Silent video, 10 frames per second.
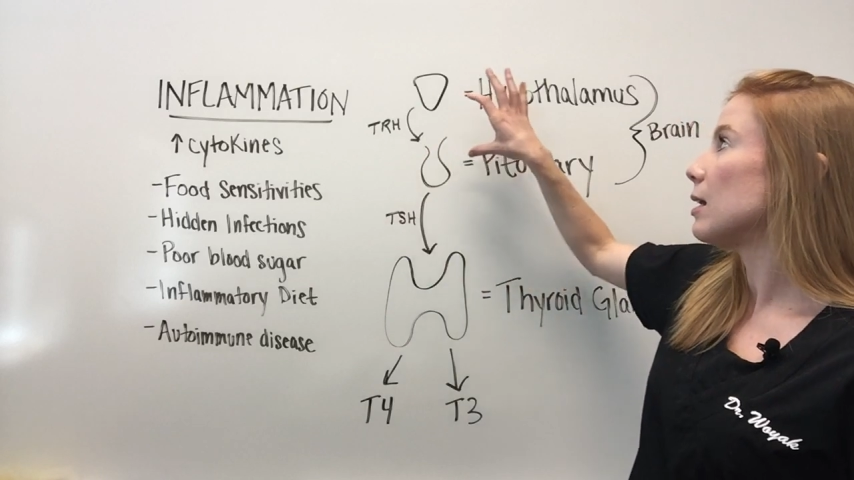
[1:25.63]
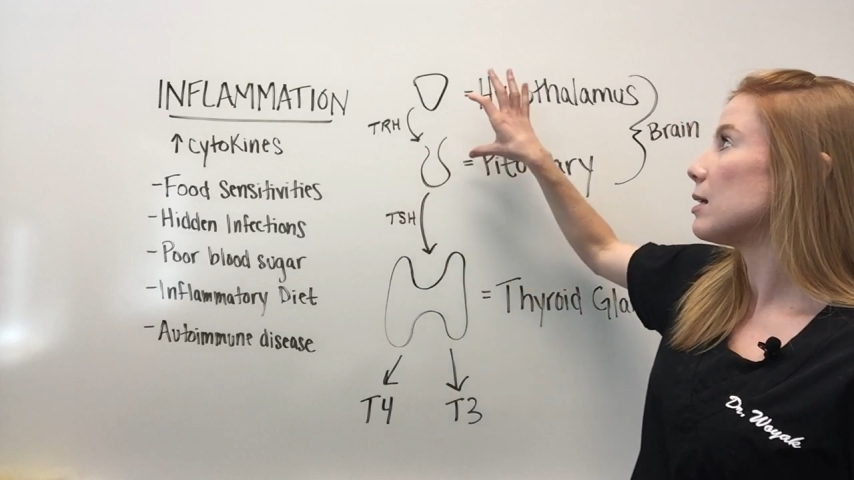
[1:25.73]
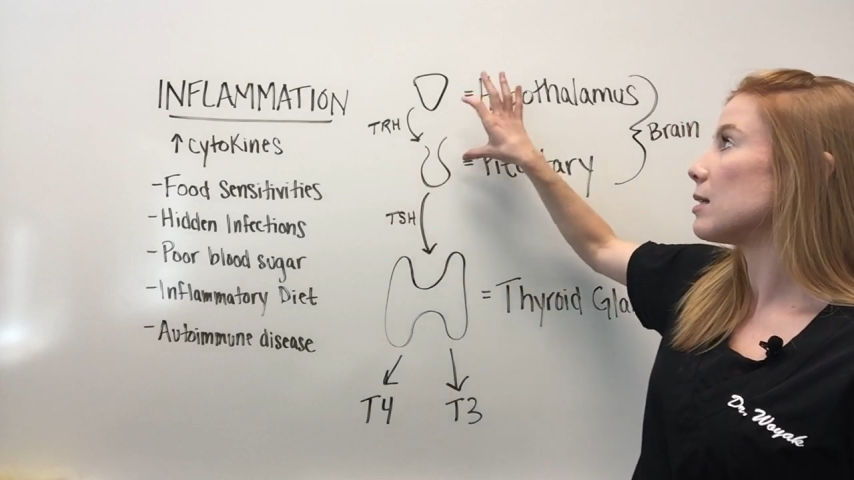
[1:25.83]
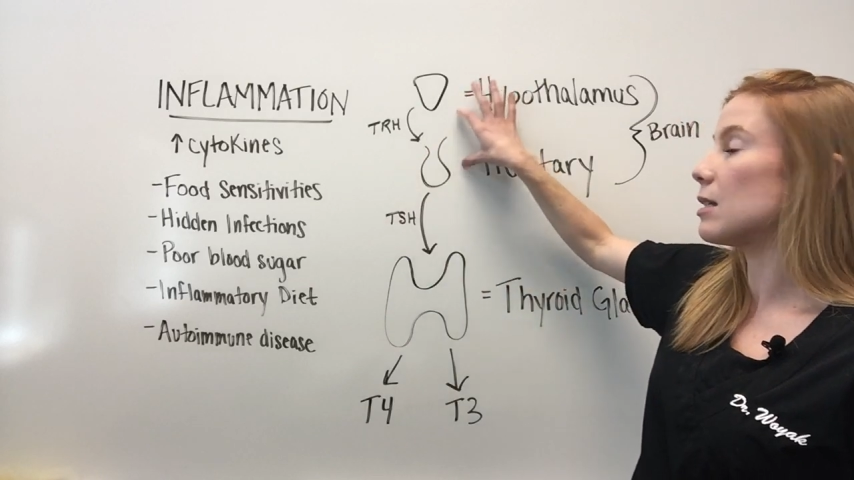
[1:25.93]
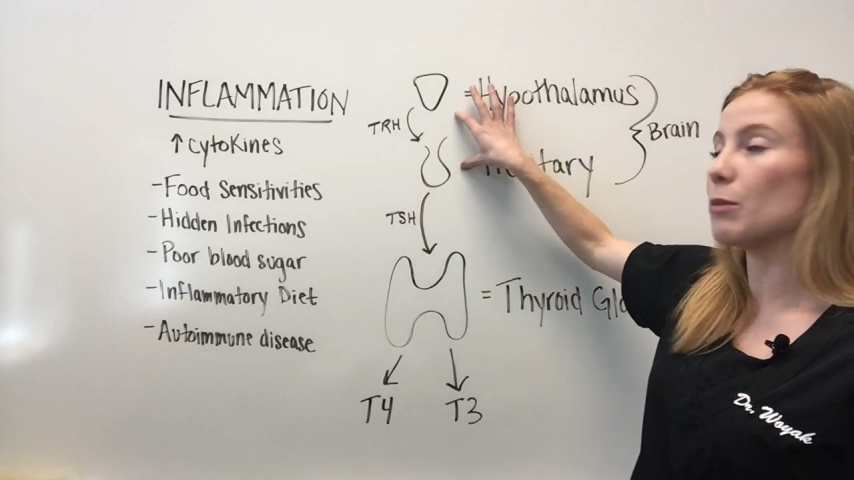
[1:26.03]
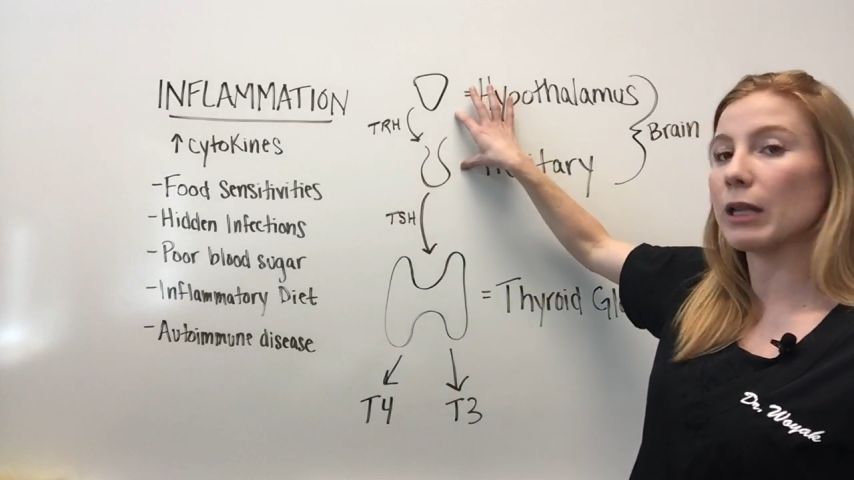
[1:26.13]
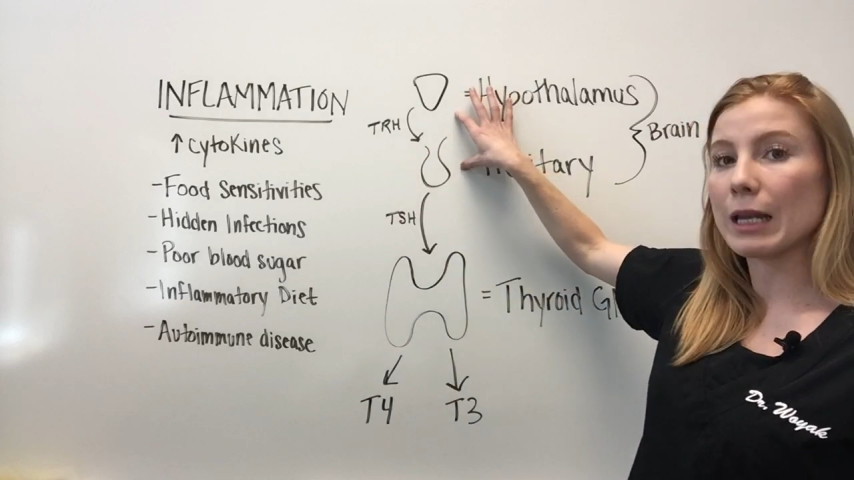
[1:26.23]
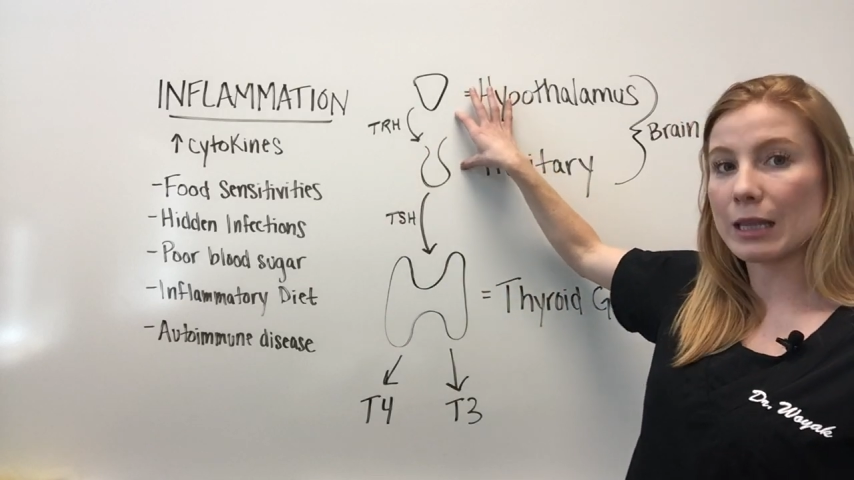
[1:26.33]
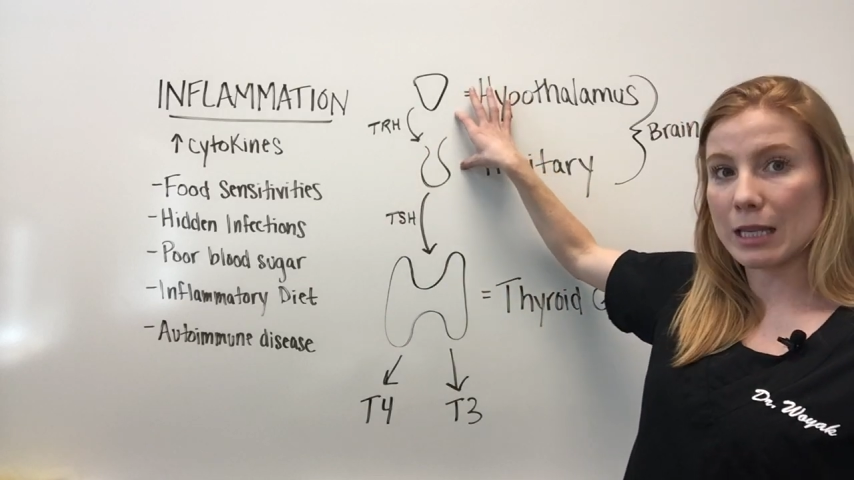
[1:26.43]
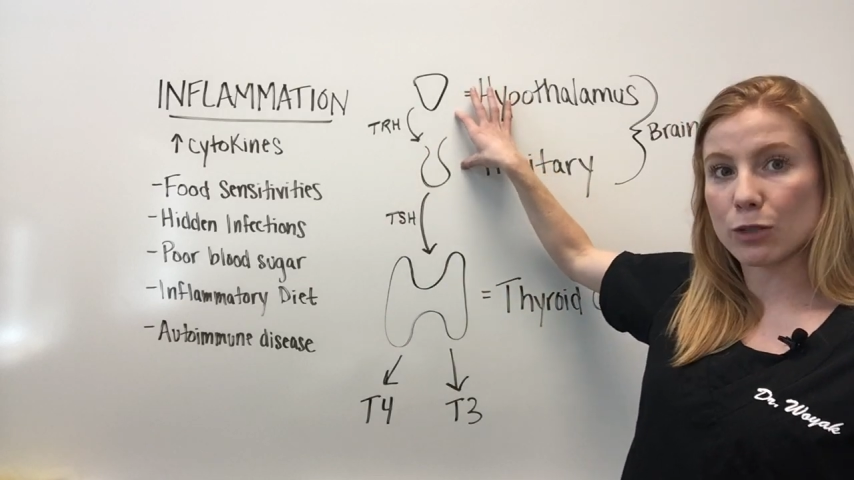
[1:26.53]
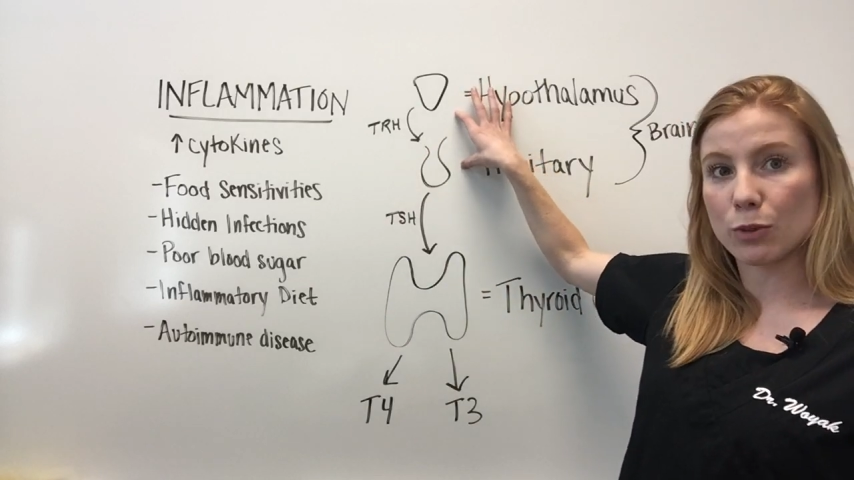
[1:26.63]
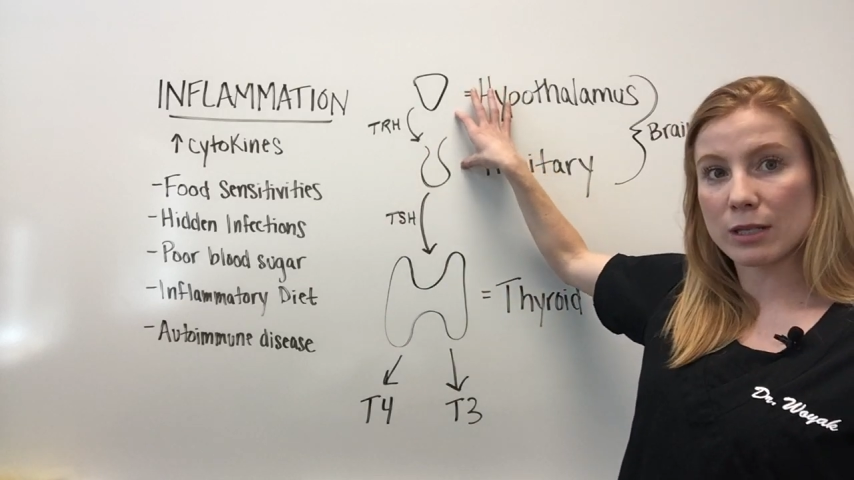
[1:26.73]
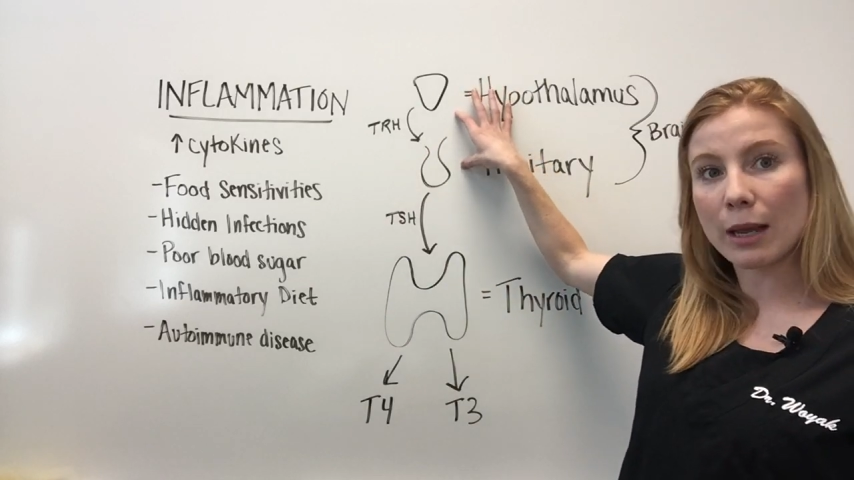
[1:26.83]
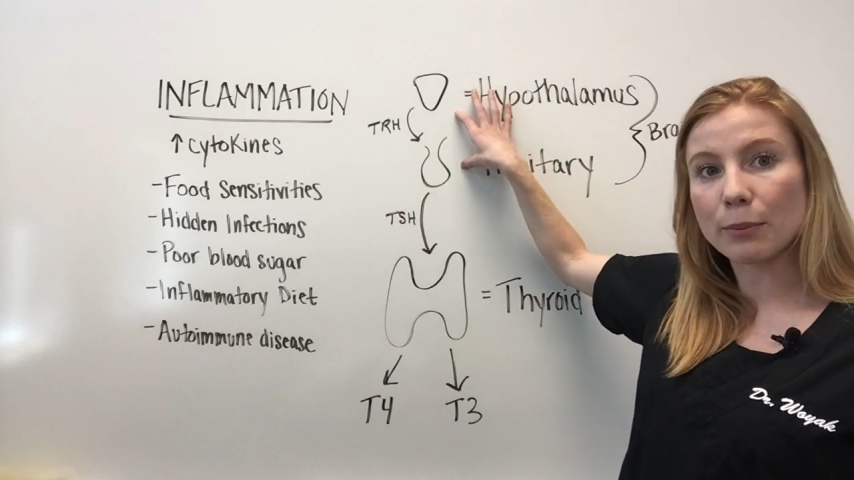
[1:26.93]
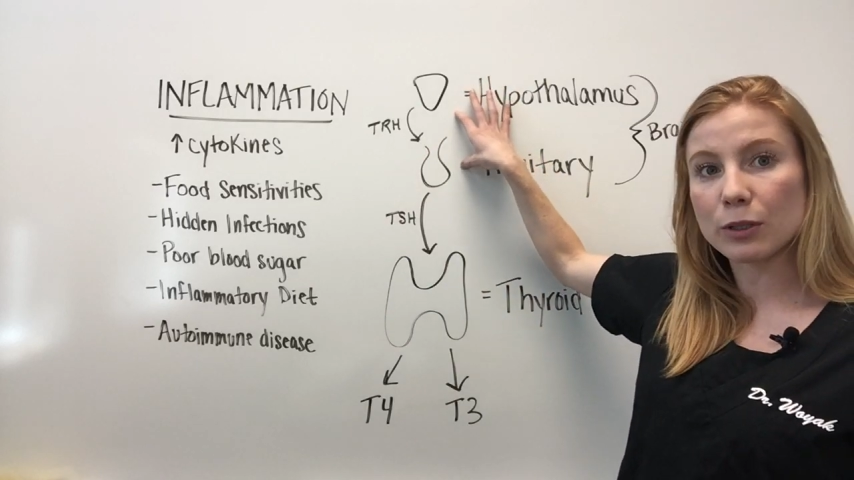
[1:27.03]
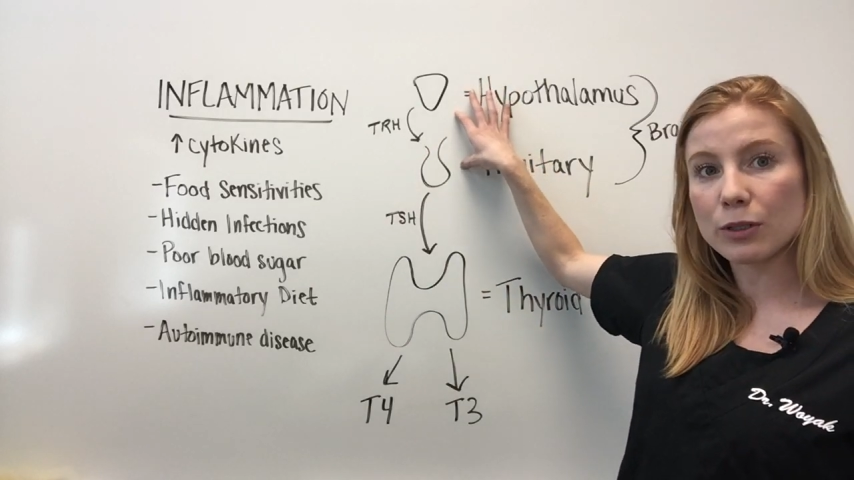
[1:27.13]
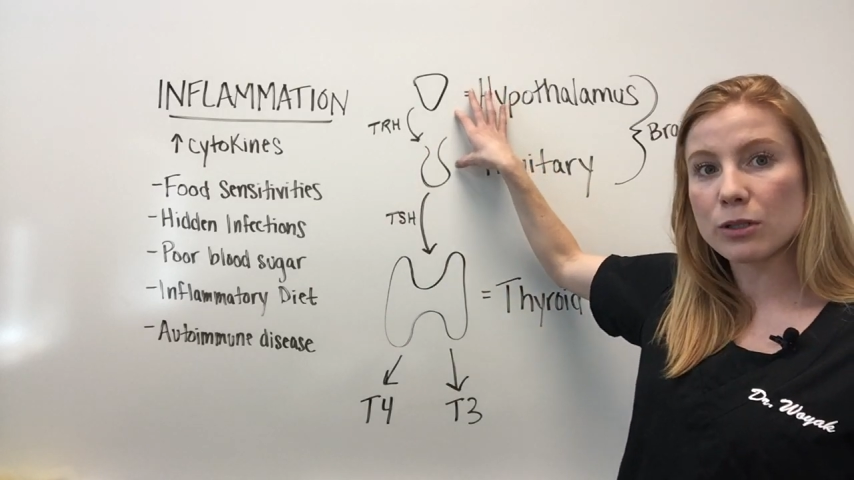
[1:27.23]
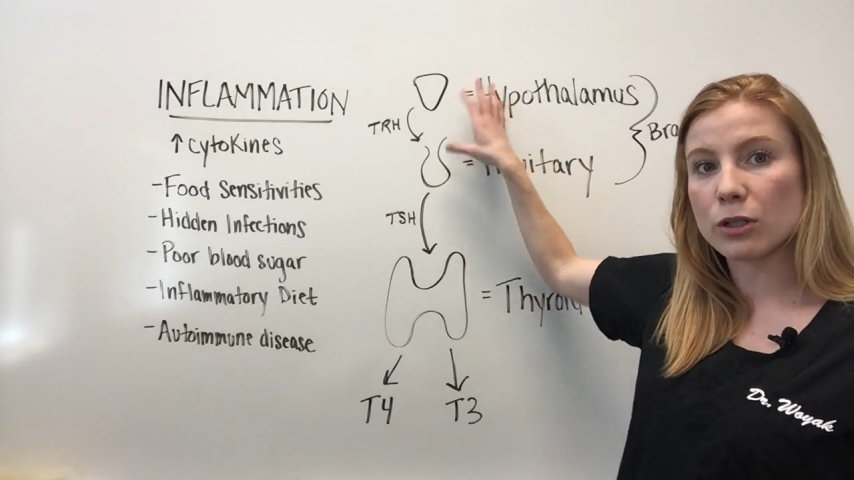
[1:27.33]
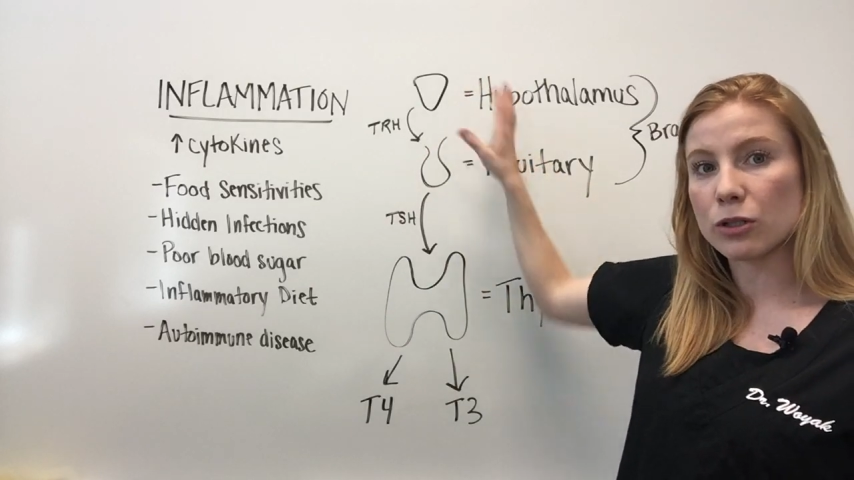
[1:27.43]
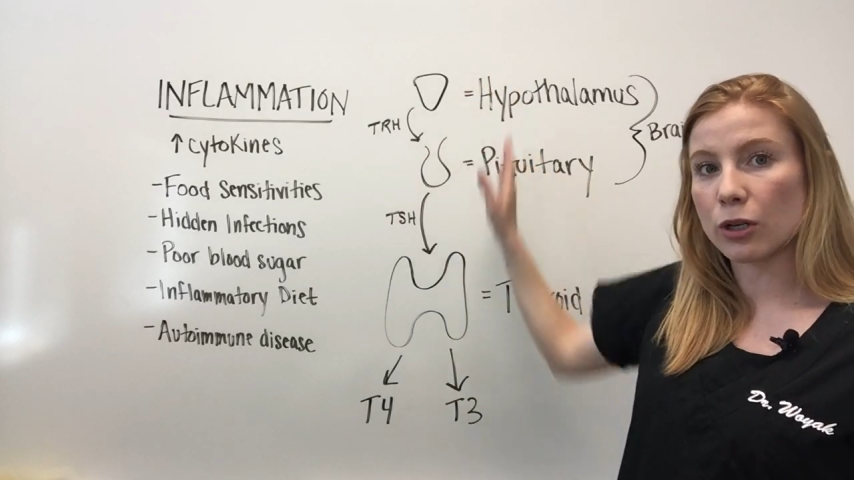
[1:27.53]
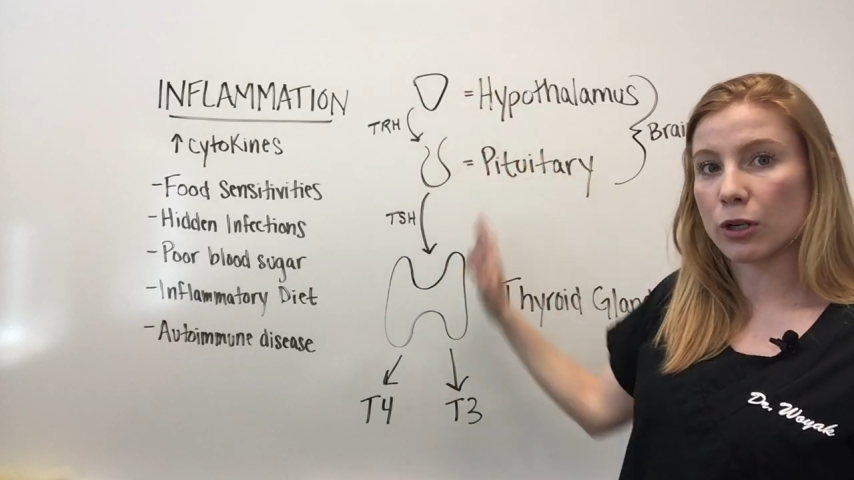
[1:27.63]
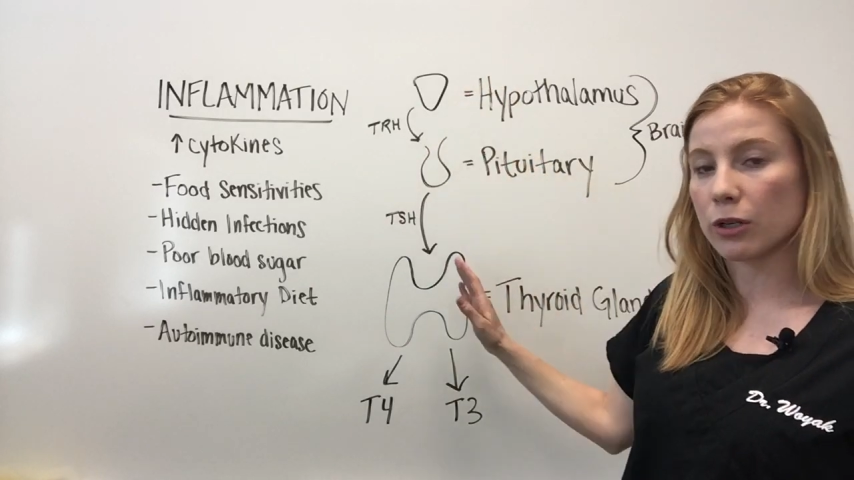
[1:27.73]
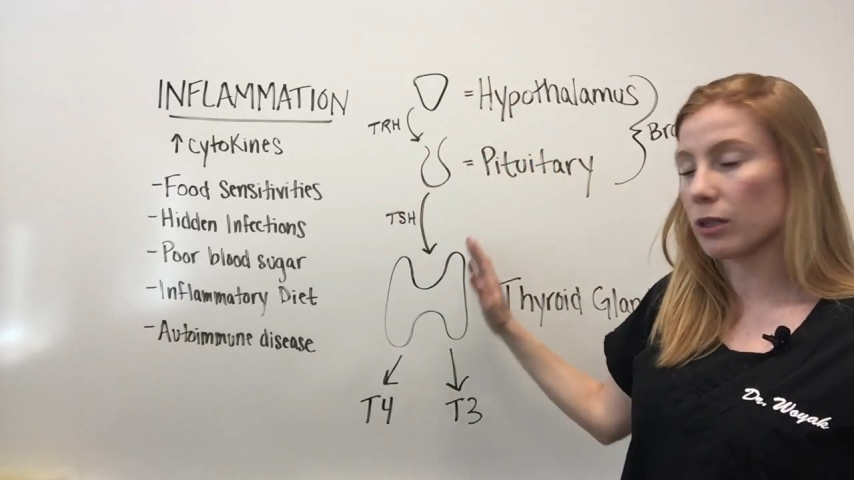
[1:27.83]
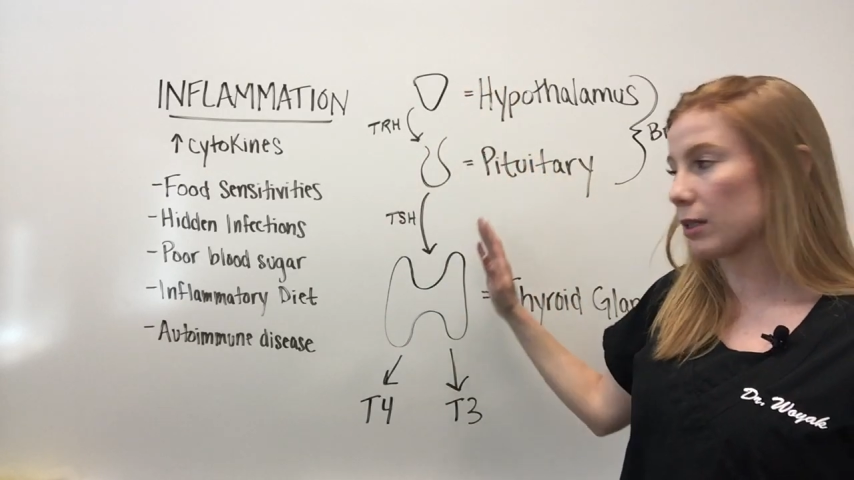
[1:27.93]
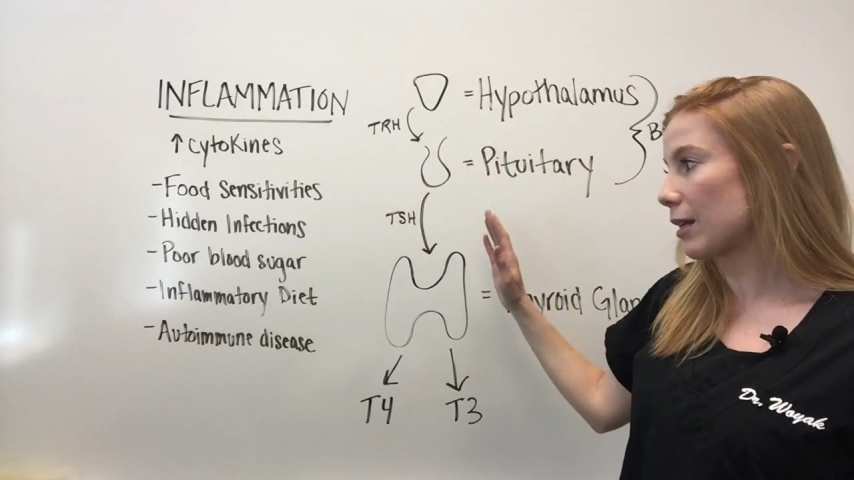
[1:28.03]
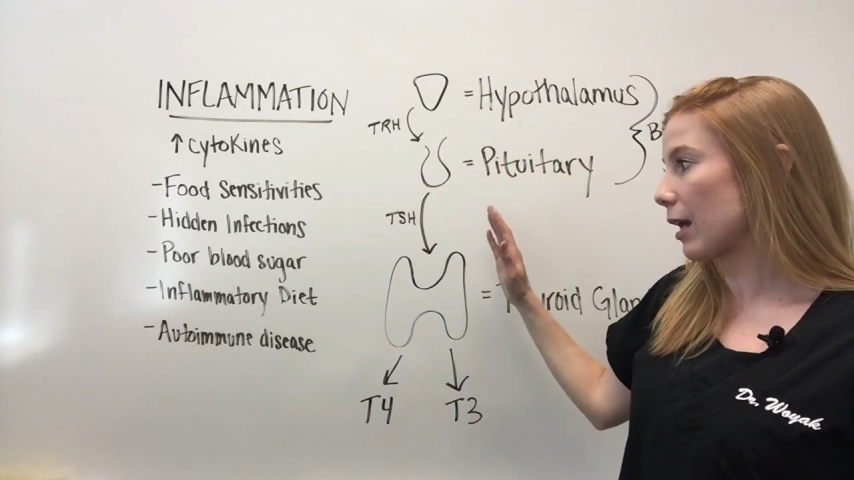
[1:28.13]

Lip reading: stimulating these receptors to turn